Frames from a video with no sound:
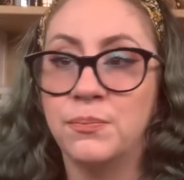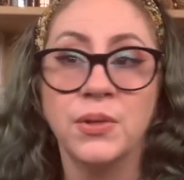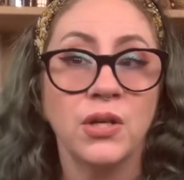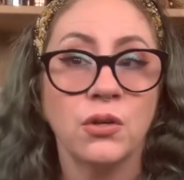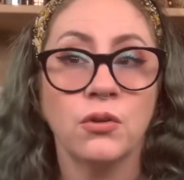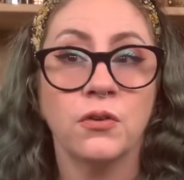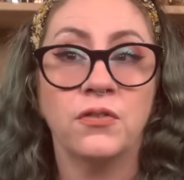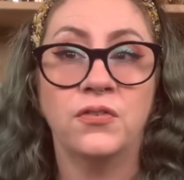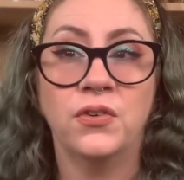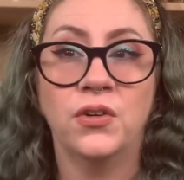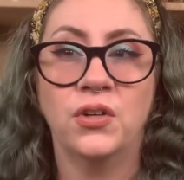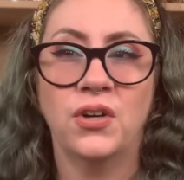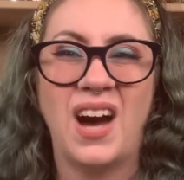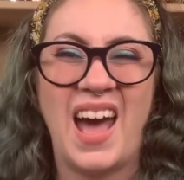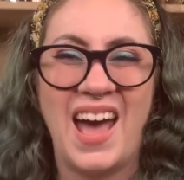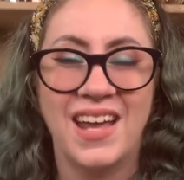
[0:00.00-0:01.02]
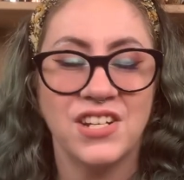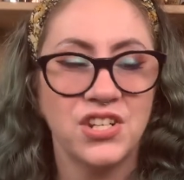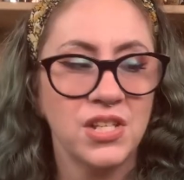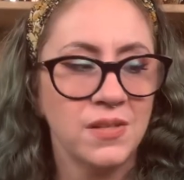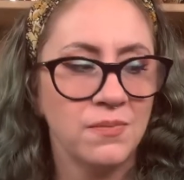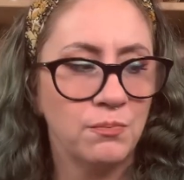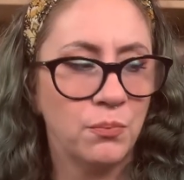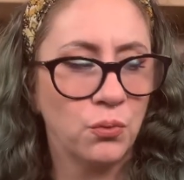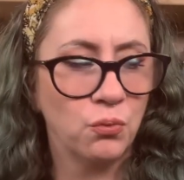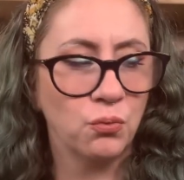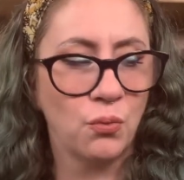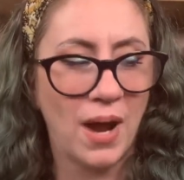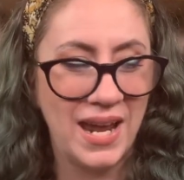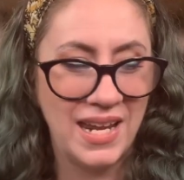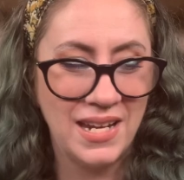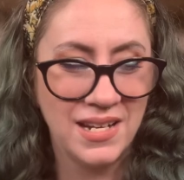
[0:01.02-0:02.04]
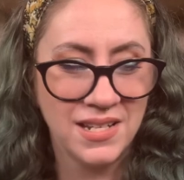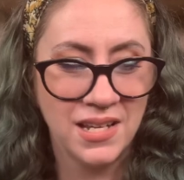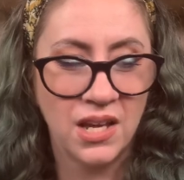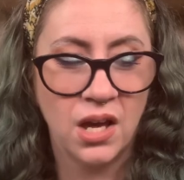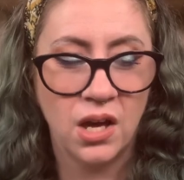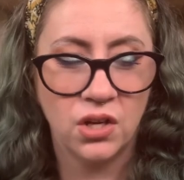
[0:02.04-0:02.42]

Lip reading: beautiful and just bright,